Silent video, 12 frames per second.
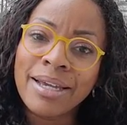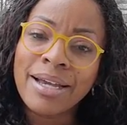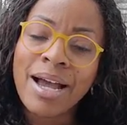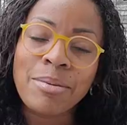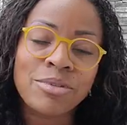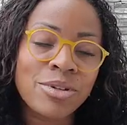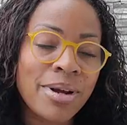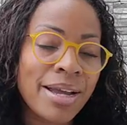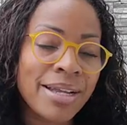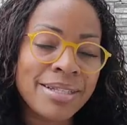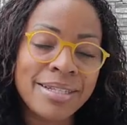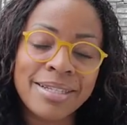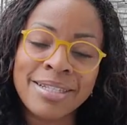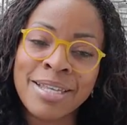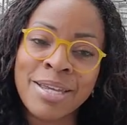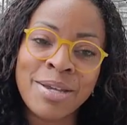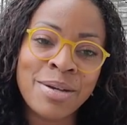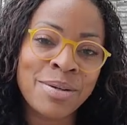I'm trying to
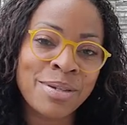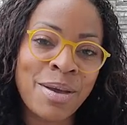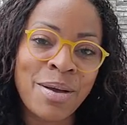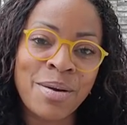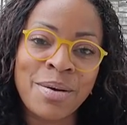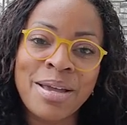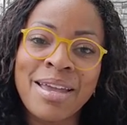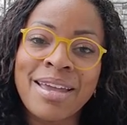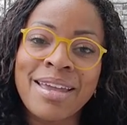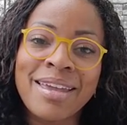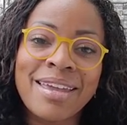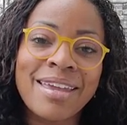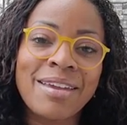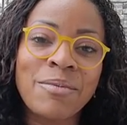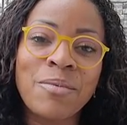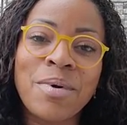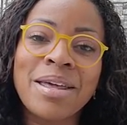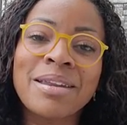tell y'all
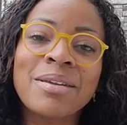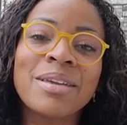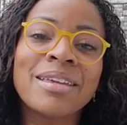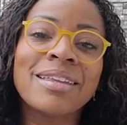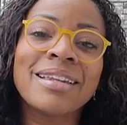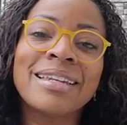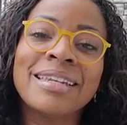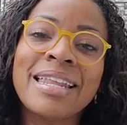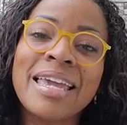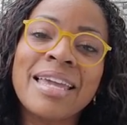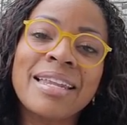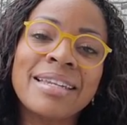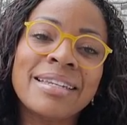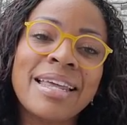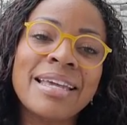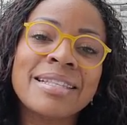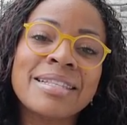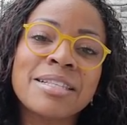what
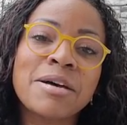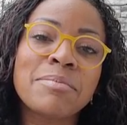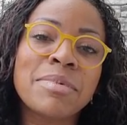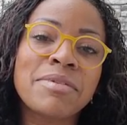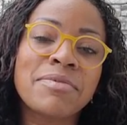let some of